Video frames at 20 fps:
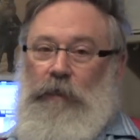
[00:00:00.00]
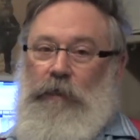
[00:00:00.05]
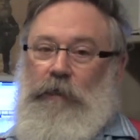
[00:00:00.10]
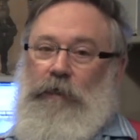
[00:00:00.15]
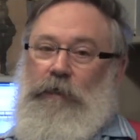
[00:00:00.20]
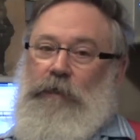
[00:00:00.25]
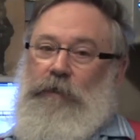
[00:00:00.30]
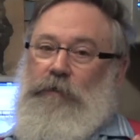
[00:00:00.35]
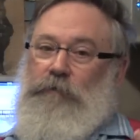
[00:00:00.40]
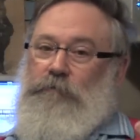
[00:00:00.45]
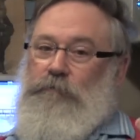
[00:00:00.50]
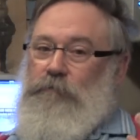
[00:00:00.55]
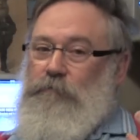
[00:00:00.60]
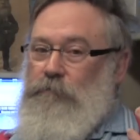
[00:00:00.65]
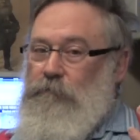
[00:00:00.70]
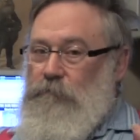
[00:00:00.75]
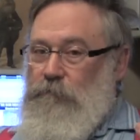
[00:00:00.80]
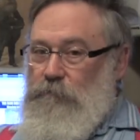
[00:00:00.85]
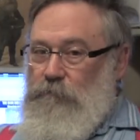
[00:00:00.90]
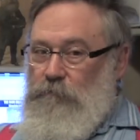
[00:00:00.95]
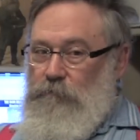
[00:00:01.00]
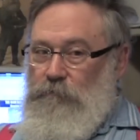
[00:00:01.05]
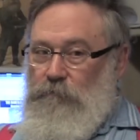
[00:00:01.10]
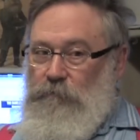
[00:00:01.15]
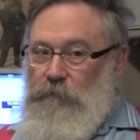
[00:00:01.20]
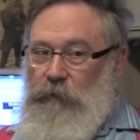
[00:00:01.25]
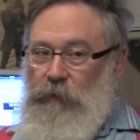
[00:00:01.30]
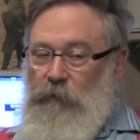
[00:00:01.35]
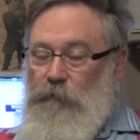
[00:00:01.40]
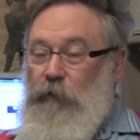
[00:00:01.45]

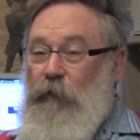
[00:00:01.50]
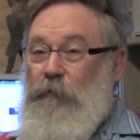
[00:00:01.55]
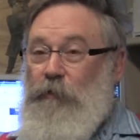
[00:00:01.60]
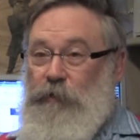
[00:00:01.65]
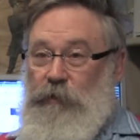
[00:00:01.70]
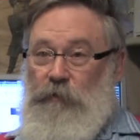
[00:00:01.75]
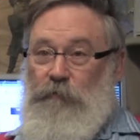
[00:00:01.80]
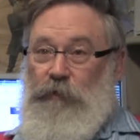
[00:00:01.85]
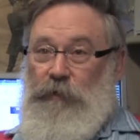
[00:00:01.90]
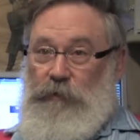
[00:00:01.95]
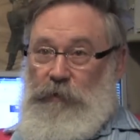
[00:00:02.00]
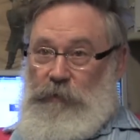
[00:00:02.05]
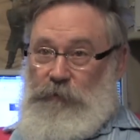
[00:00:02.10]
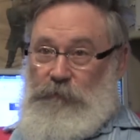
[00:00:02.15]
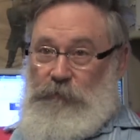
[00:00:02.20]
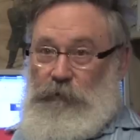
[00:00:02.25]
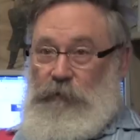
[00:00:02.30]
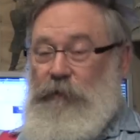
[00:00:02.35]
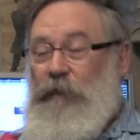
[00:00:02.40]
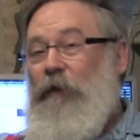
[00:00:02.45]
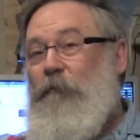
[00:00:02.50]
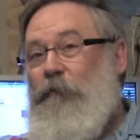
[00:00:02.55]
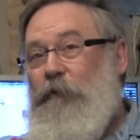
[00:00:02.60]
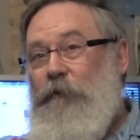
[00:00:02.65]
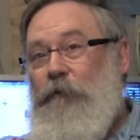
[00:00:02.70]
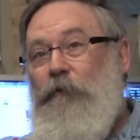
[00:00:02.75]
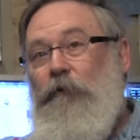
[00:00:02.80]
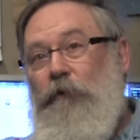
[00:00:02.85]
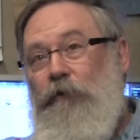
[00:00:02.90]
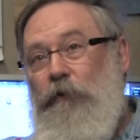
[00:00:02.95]
In the publishing business, for example,
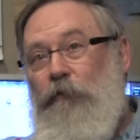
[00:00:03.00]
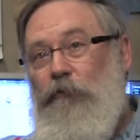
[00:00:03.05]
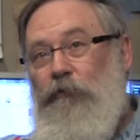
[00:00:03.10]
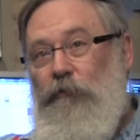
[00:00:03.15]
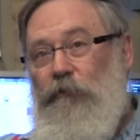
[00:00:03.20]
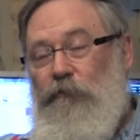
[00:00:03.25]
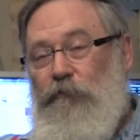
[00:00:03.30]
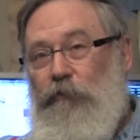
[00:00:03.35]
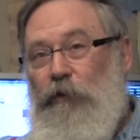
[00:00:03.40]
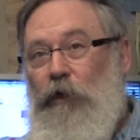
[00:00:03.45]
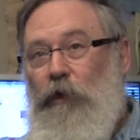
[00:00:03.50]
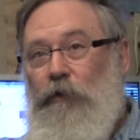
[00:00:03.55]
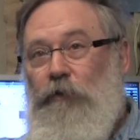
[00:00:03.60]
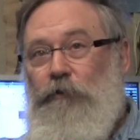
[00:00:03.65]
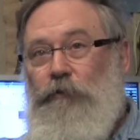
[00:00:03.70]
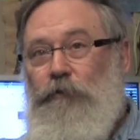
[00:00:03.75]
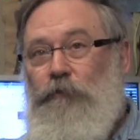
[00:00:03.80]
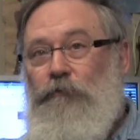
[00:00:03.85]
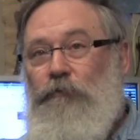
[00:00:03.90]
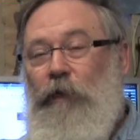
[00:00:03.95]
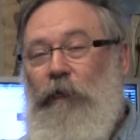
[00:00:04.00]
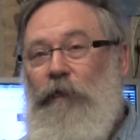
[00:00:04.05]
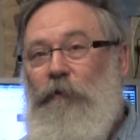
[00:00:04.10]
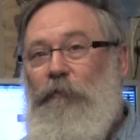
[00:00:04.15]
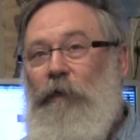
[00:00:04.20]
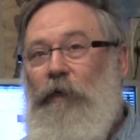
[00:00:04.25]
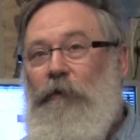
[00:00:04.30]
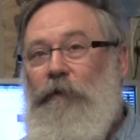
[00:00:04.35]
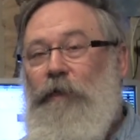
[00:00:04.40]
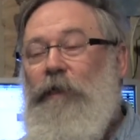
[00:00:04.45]
there are a number of bloggers who write
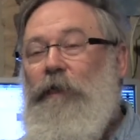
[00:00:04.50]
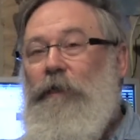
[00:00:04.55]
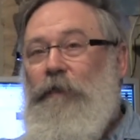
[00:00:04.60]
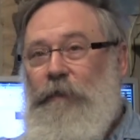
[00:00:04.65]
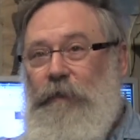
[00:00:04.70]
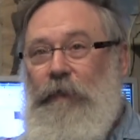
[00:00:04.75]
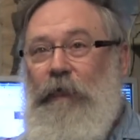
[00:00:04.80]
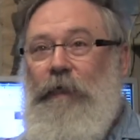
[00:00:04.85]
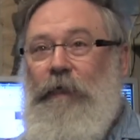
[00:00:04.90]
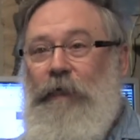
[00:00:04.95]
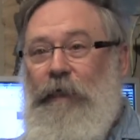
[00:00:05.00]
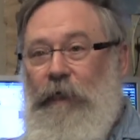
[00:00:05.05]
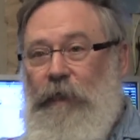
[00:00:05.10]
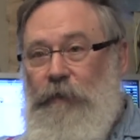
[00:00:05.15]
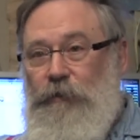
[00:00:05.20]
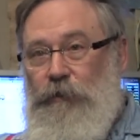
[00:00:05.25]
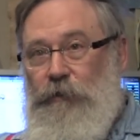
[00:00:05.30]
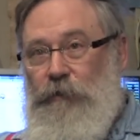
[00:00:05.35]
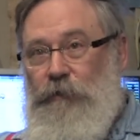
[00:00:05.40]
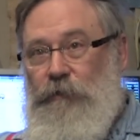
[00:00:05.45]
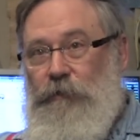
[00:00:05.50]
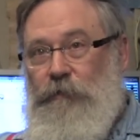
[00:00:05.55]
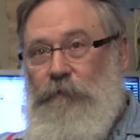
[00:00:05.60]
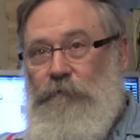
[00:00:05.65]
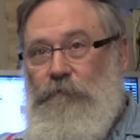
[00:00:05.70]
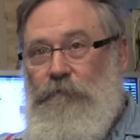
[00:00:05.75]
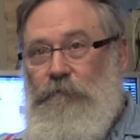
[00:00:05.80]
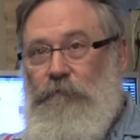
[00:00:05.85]
about getting agents.